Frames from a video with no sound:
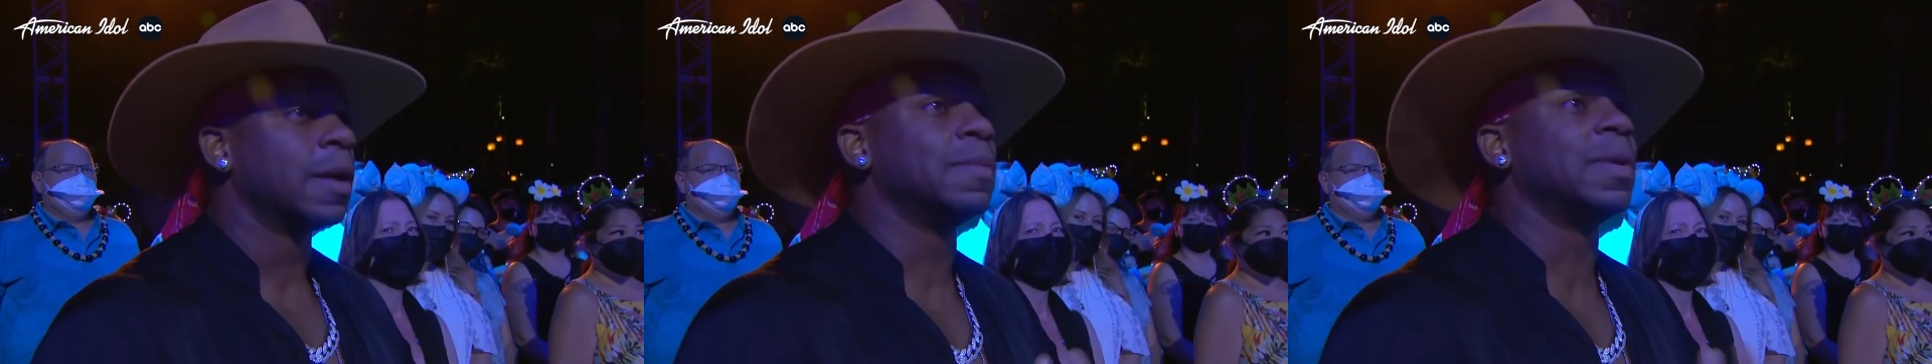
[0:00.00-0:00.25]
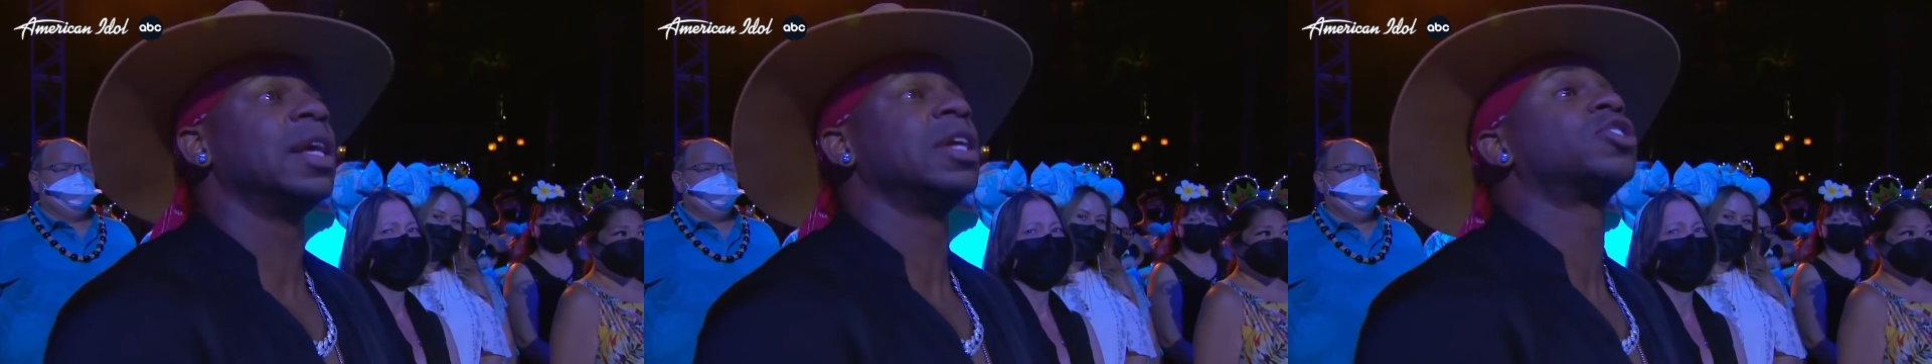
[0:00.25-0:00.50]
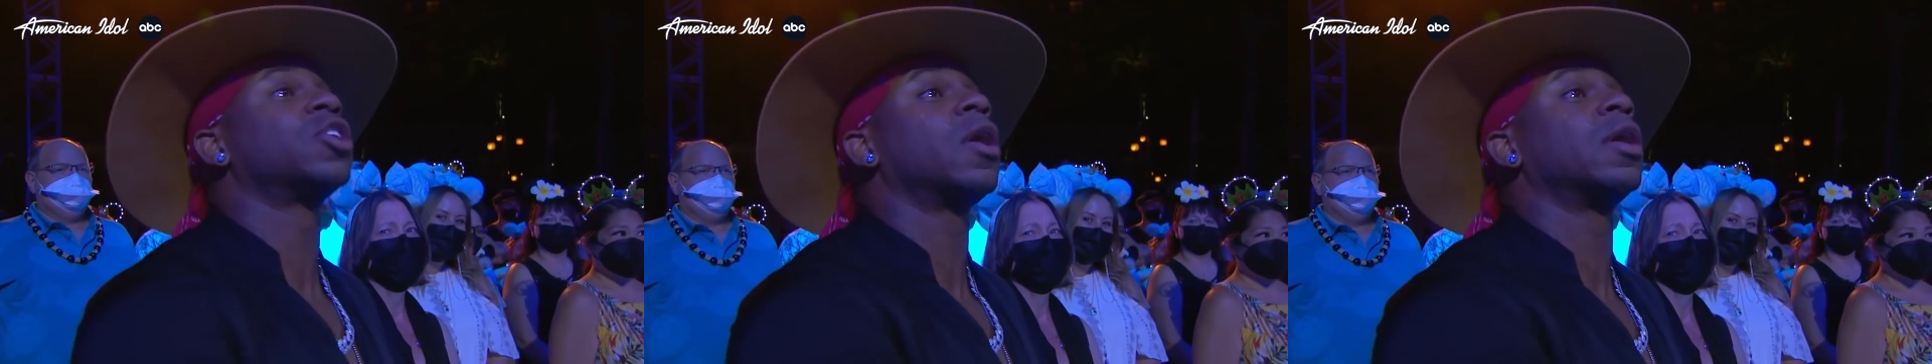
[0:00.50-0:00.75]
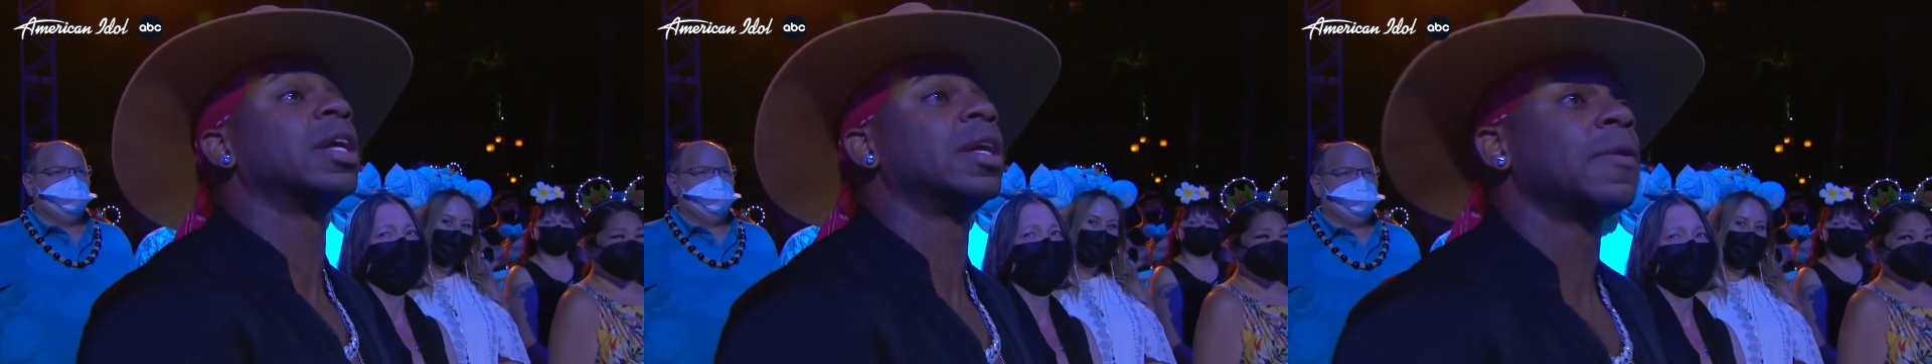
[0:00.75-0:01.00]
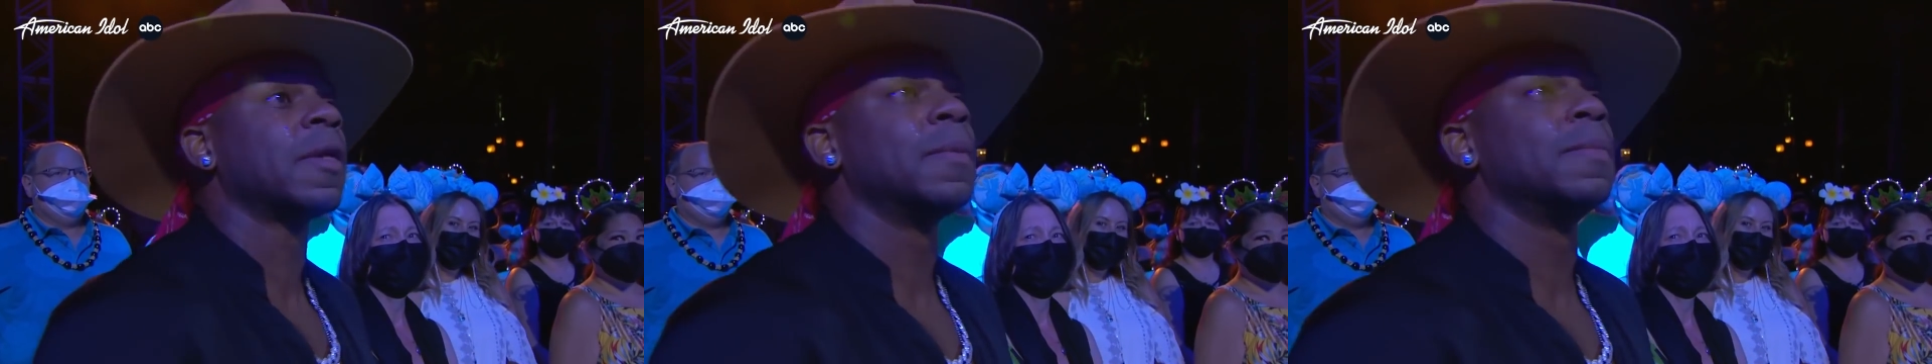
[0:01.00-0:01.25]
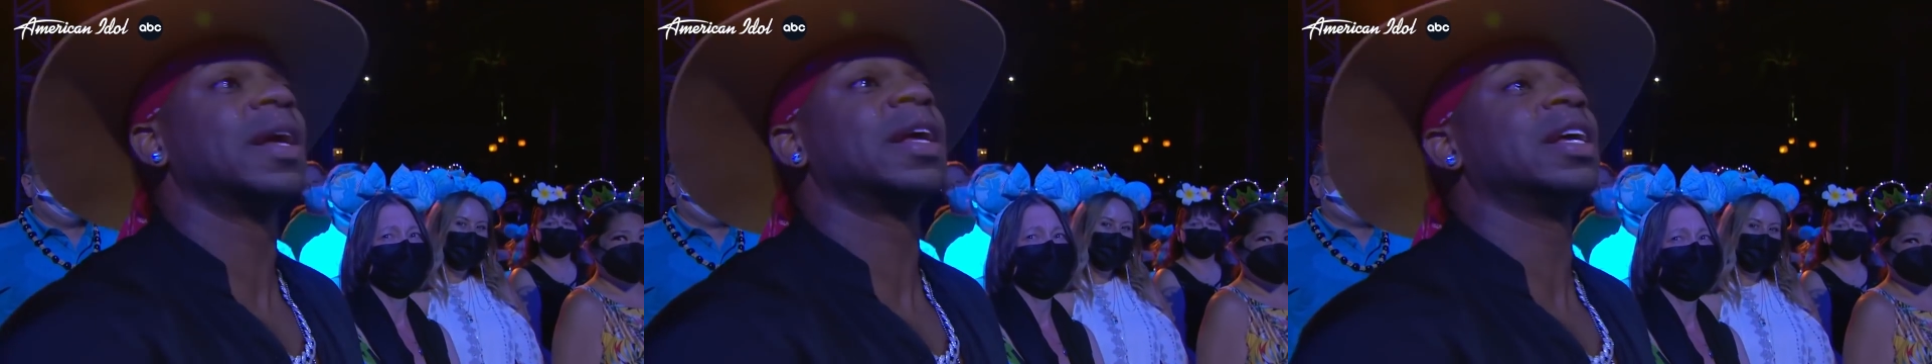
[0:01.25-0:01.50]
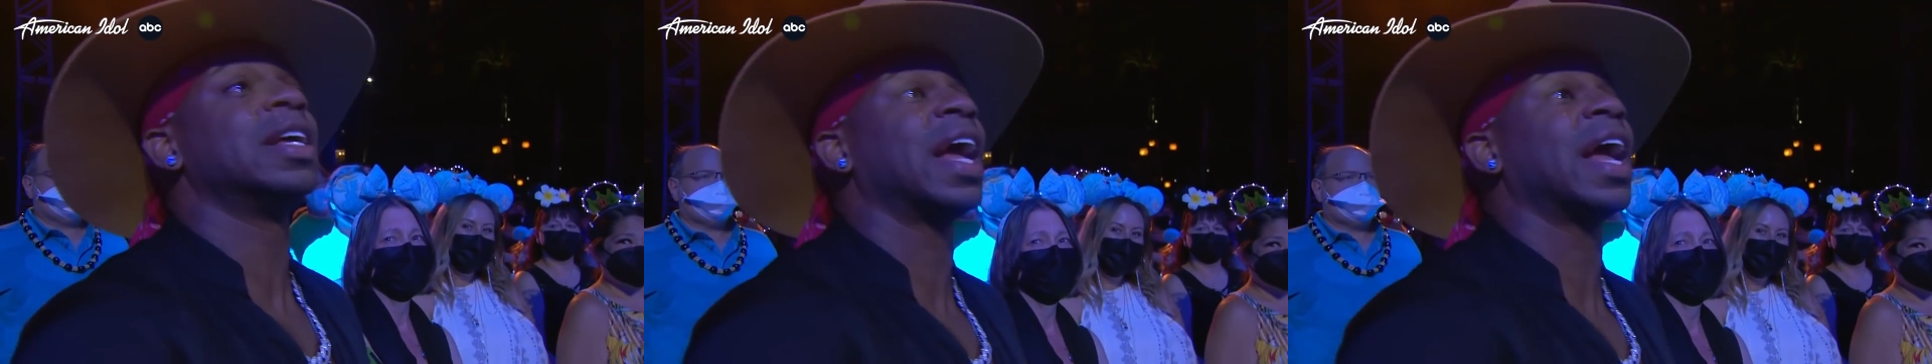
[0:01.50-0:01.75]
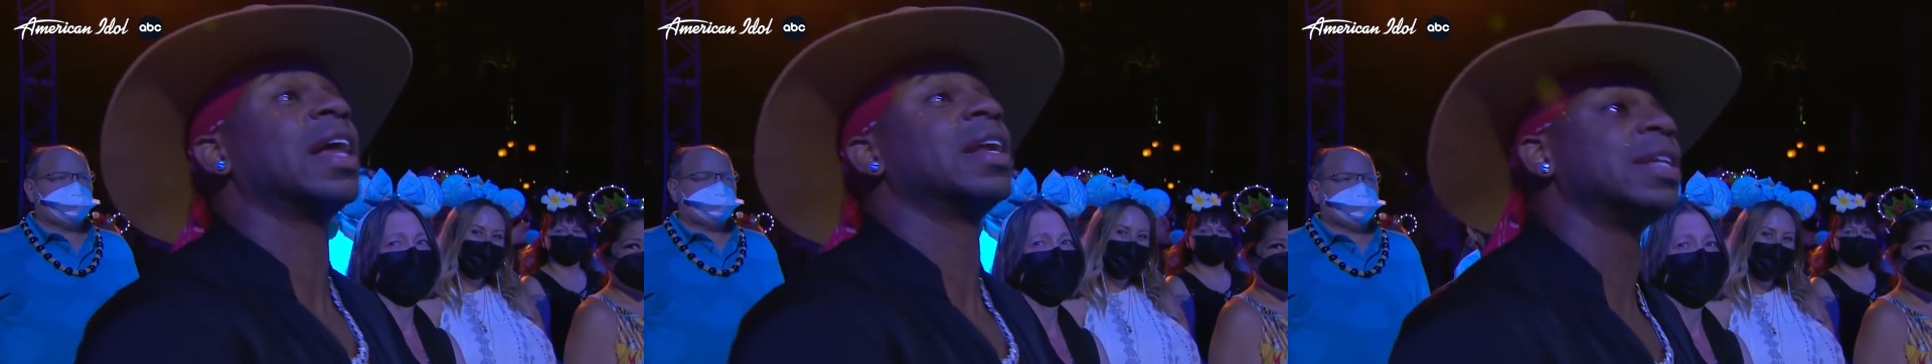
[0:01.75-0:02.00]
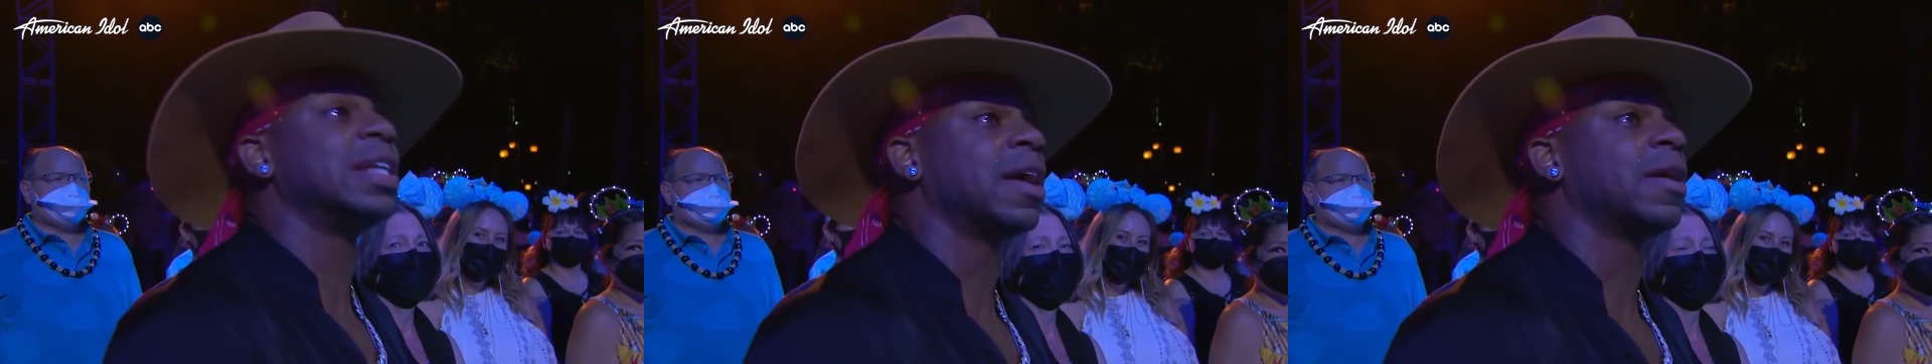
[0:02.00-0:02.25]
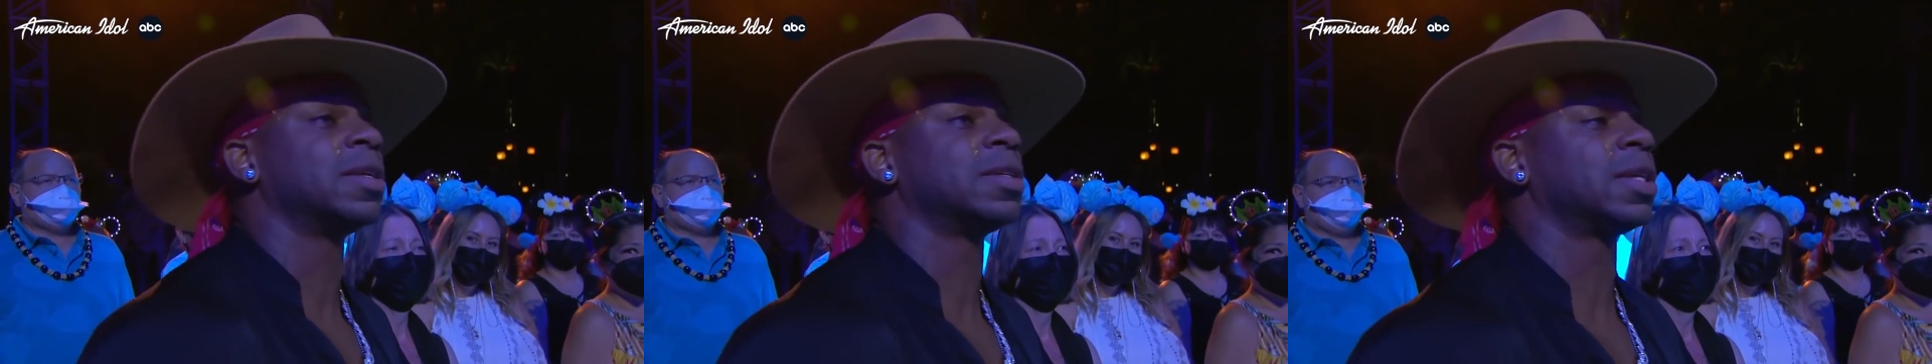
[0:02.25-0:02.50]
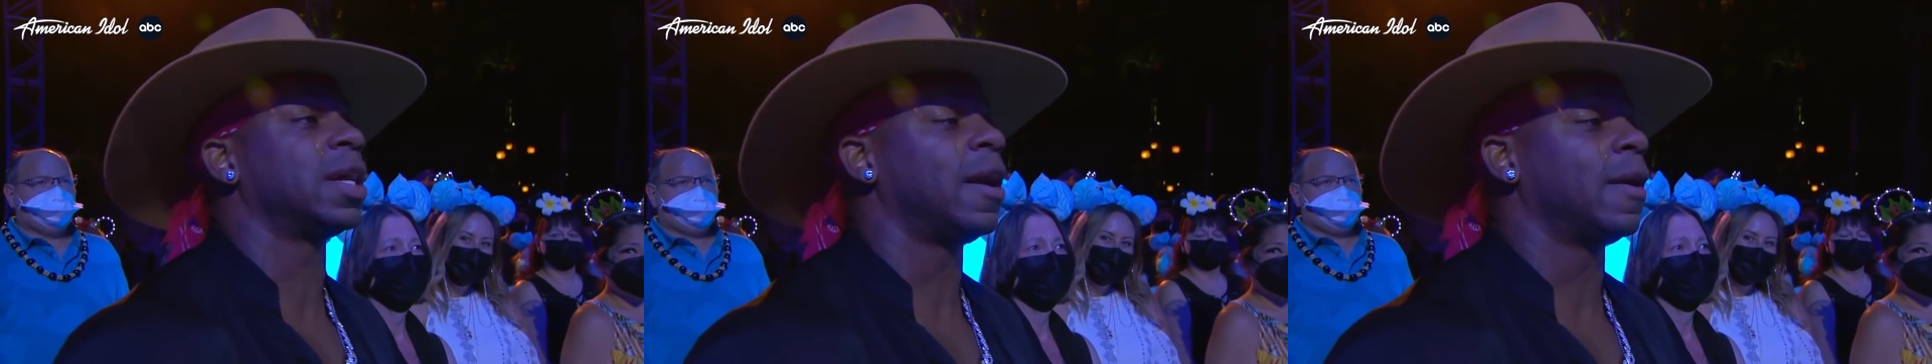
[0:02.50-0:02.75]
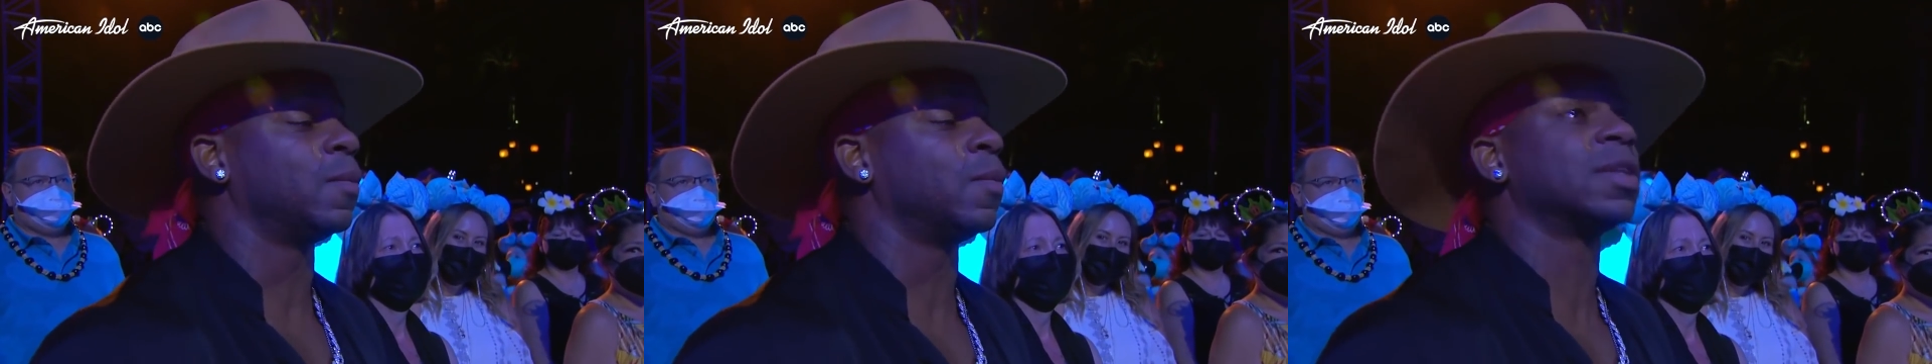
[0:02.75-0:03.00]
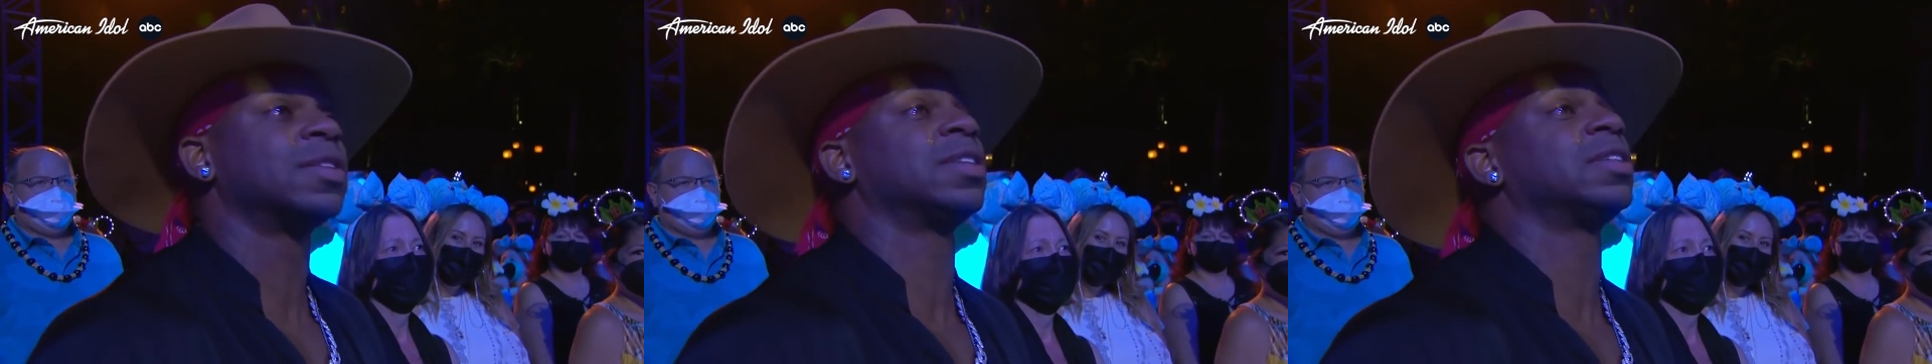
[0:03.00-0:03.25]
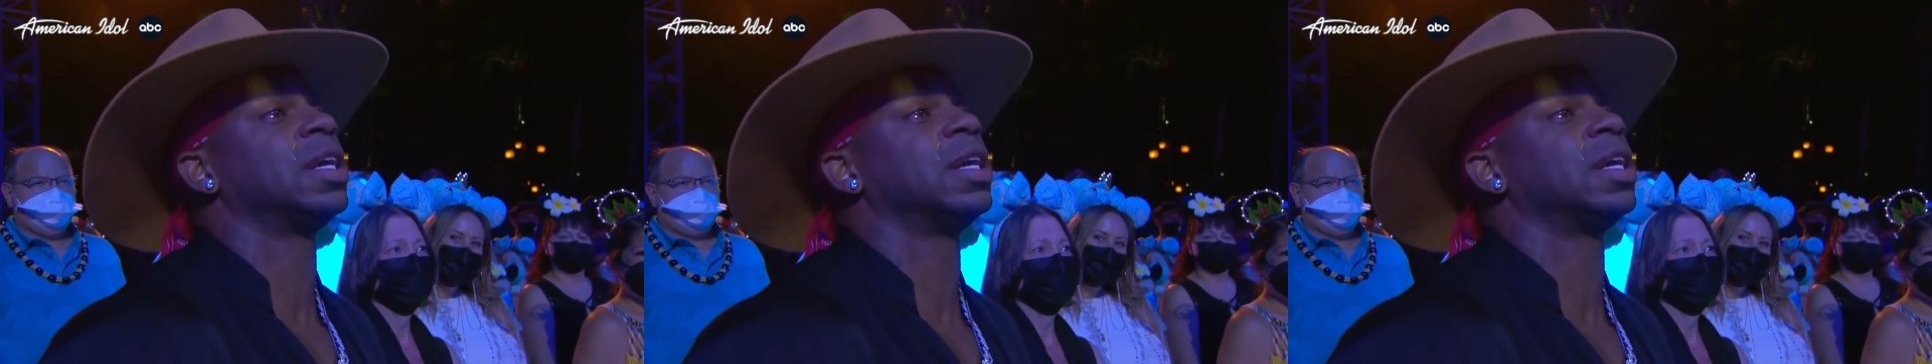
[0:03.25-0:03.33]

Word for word: me, Charley, Mickey, Kane, and Darius um, want to